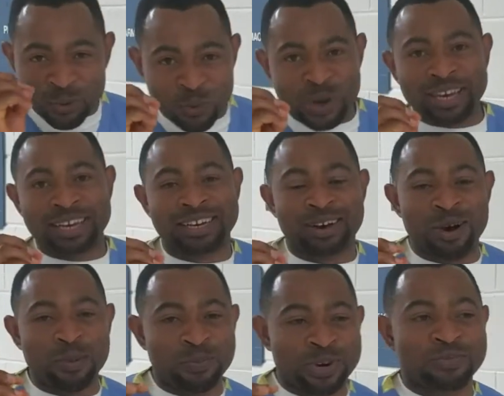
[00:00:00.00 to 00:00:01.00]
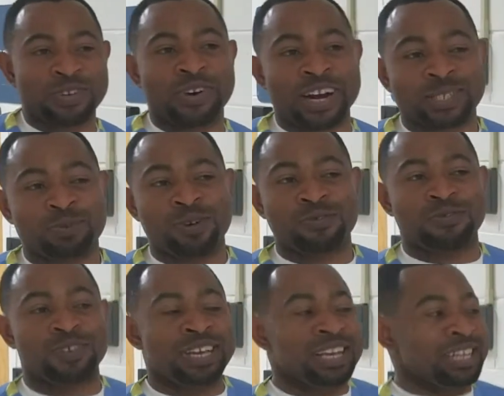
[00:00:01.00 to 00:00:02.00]
quick or brief grasp of
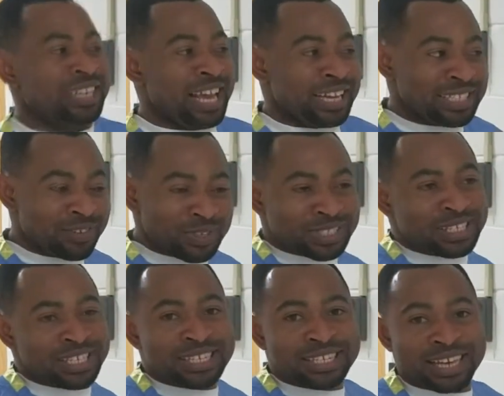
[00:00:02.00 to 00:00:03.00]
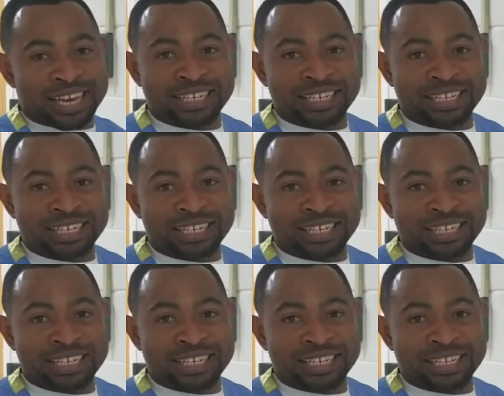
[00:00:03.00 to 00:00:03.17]
the activity